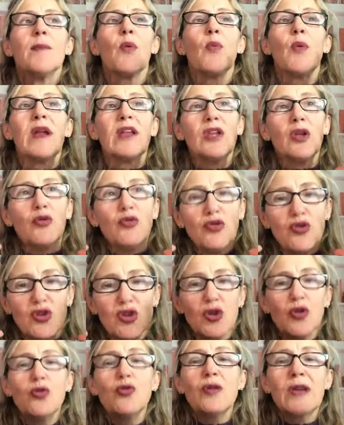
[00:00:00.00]
But when you
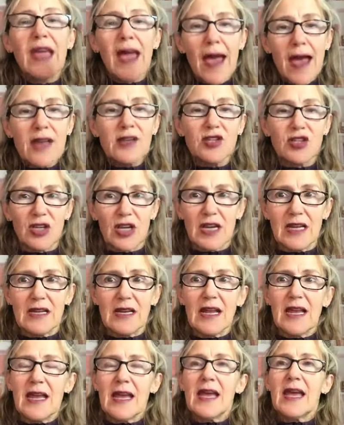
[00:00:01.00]
do catch
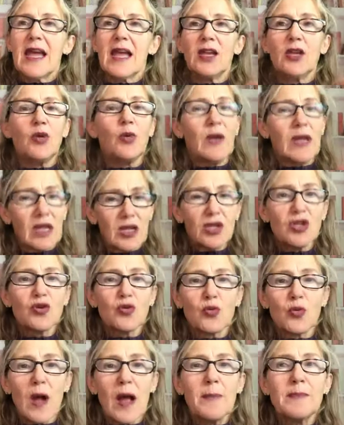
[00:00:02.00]
it, and you
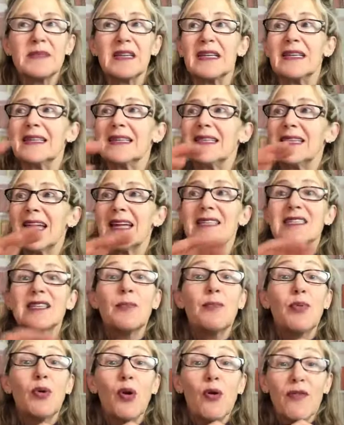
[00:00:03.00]
interrupt it,
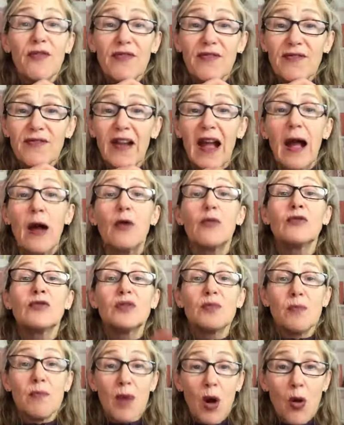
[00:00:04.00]
that's a
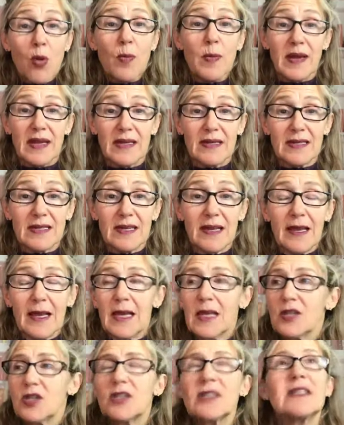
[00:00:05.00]
profound moment.
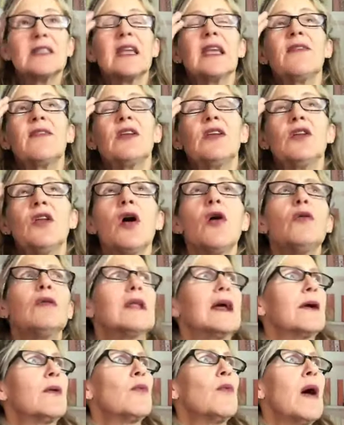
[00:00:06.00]
Just even
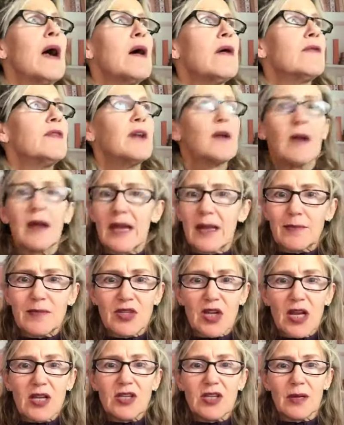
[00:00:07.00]
note, like, wow, there I
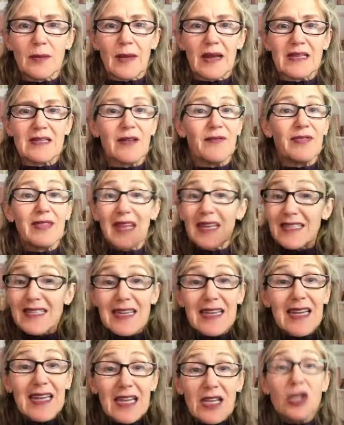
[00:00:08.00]
am judging myself.
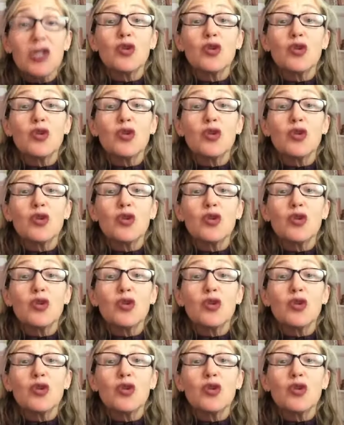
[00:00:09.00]
That's an